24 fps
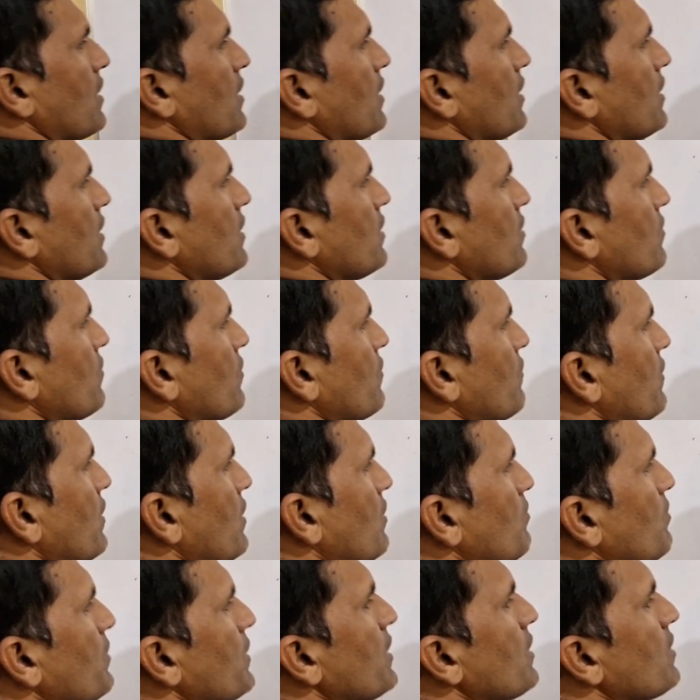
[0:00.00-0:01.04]
cleaved
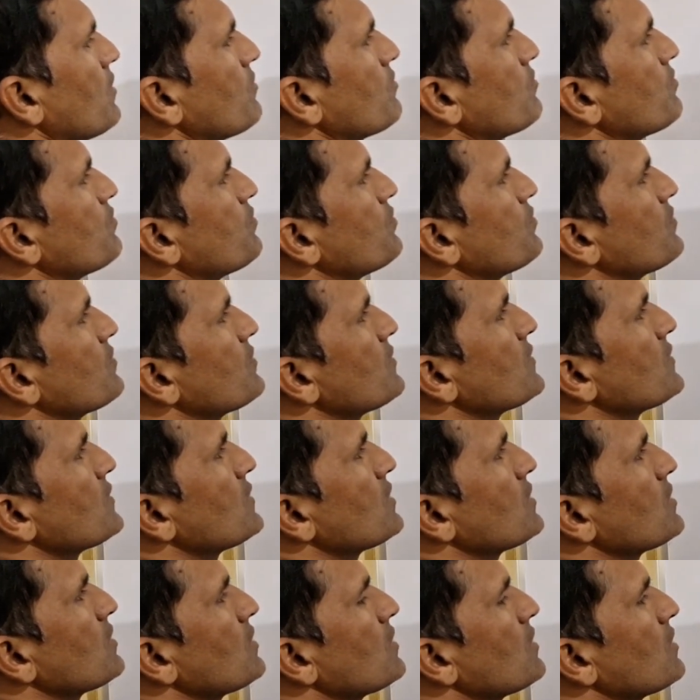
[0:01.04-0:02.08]
will be
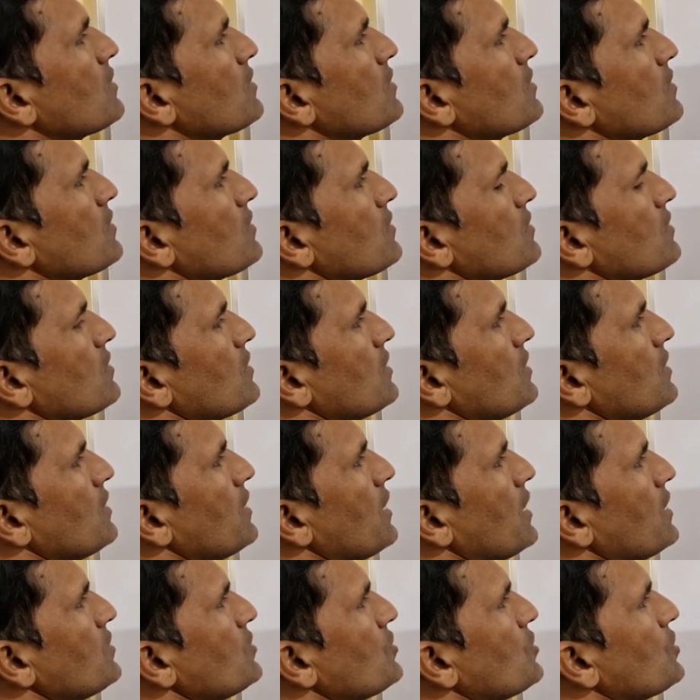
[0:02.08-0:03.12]

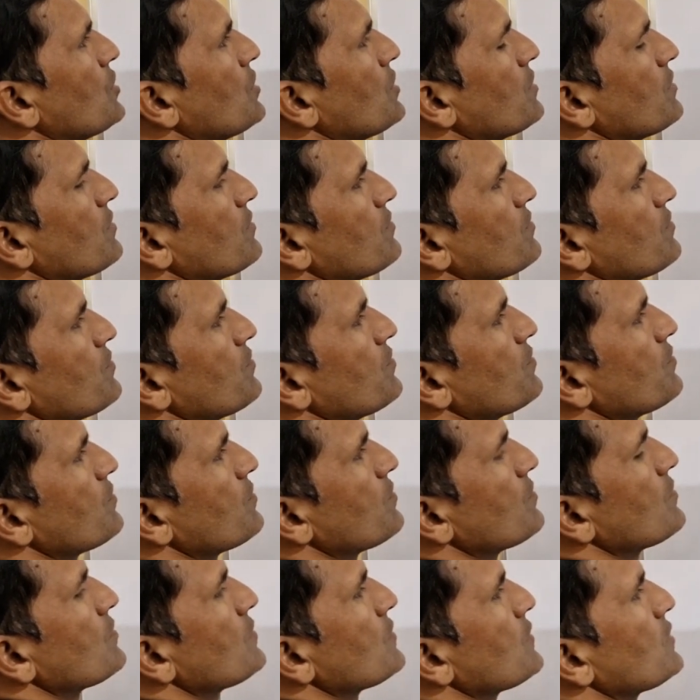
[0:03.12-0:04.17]
CH
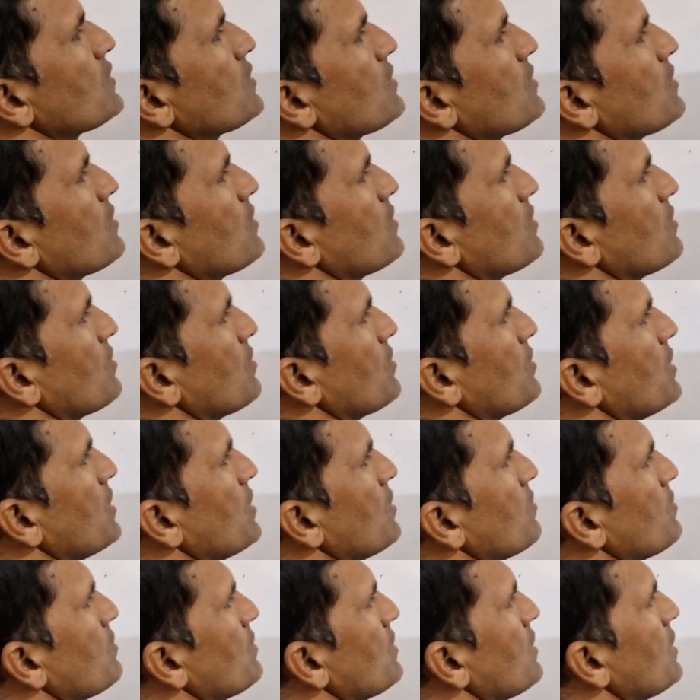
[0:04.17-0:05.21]
to
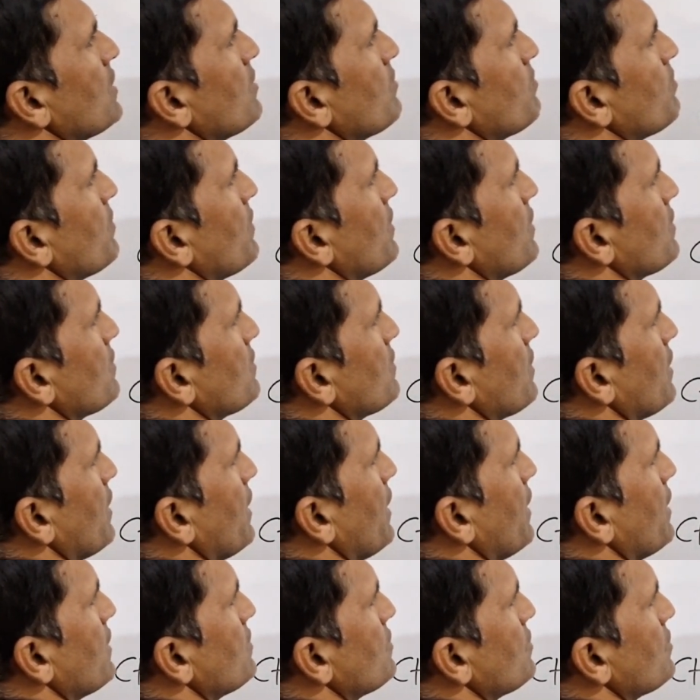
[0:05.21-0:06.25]
give C plus
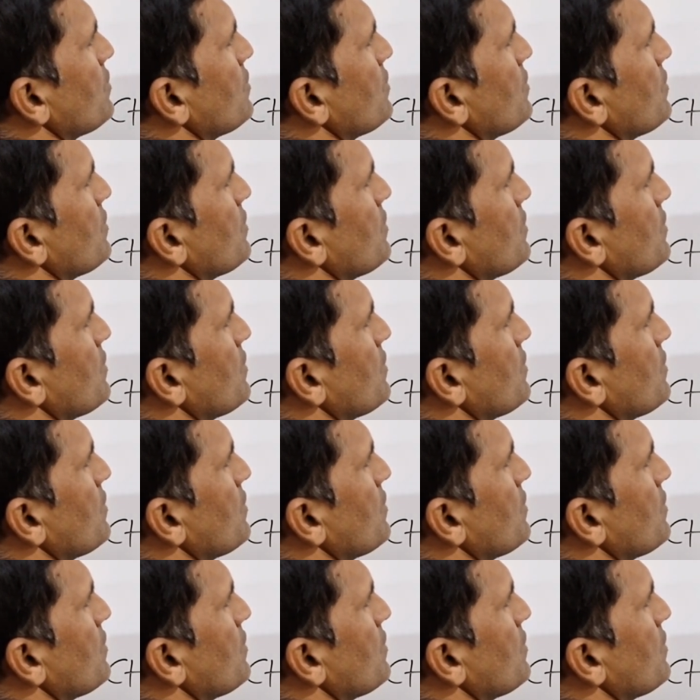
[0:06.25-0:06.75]
H.